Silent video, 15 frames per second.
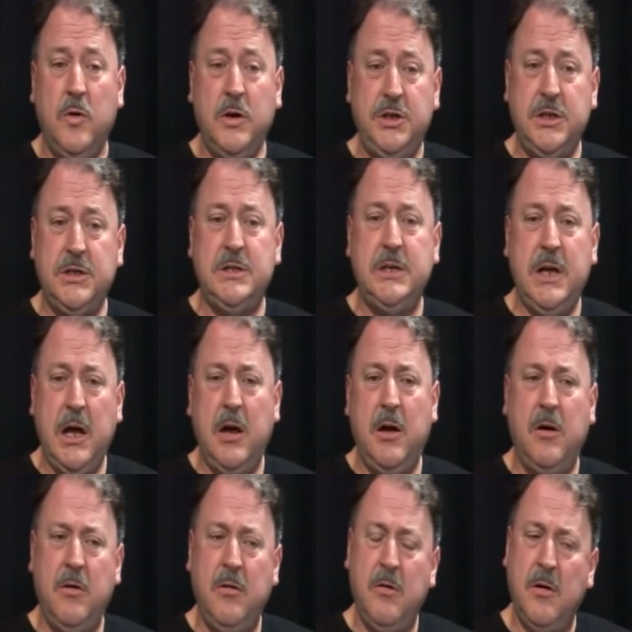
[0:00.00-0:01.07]
which is
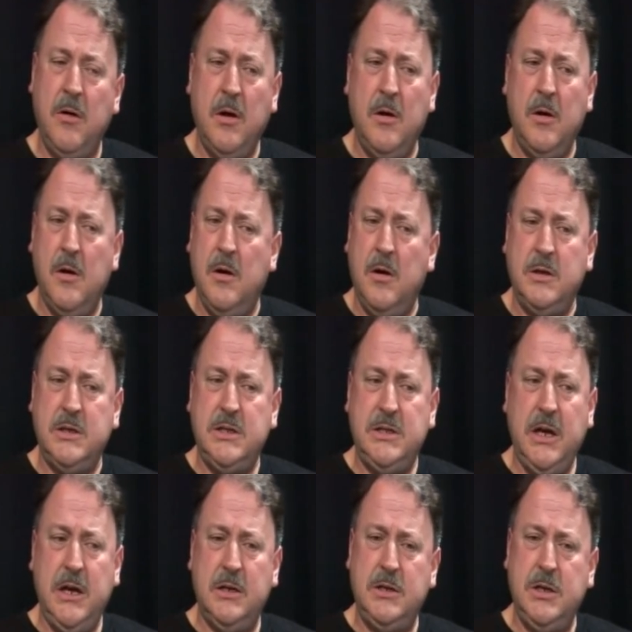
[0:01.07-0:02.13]
now
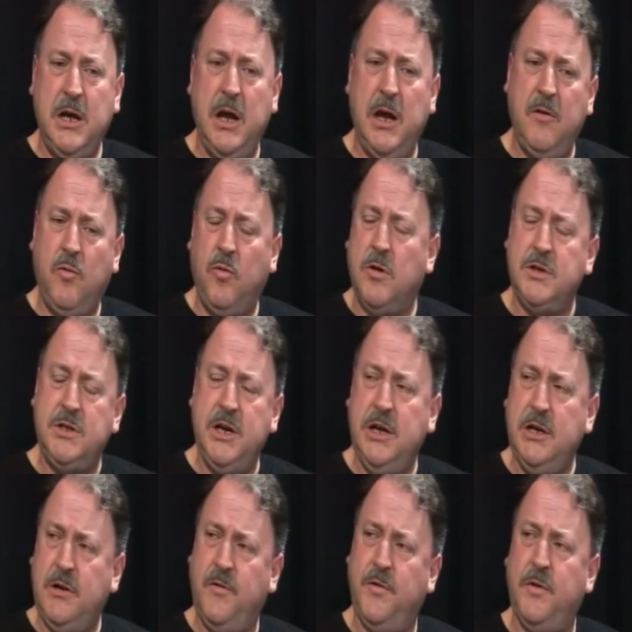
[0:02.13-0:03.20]
set to have, 10
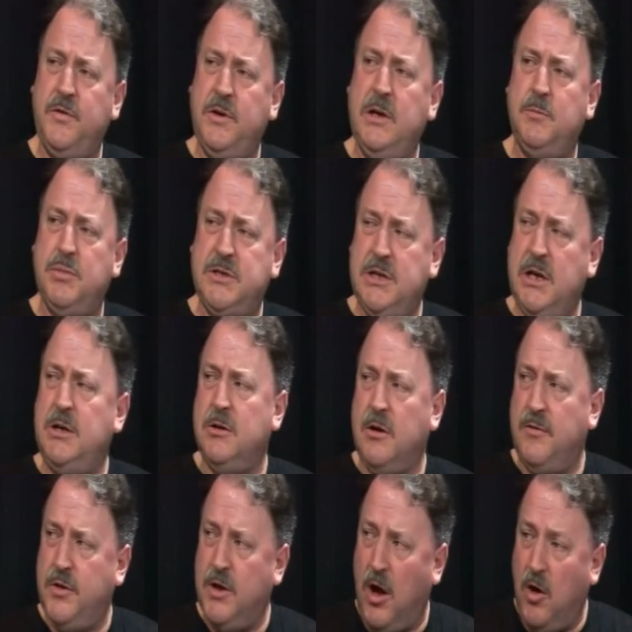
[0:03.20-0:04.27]
to 15% of
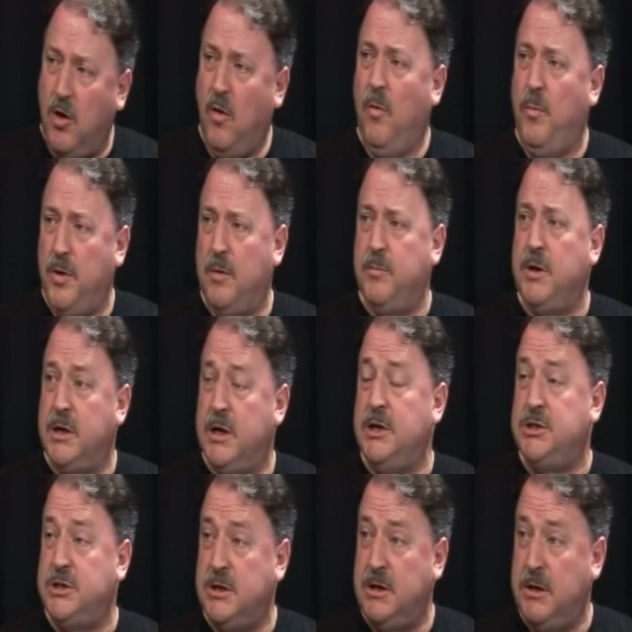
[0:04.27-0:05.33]
the whole
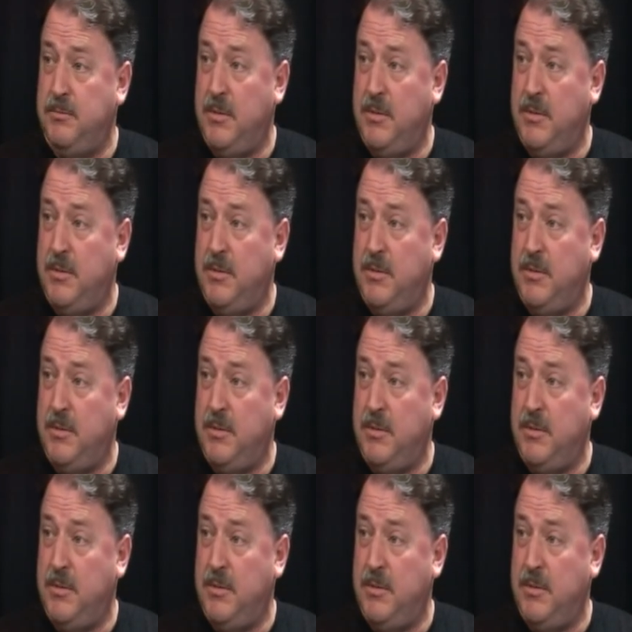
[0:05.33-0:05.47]
population.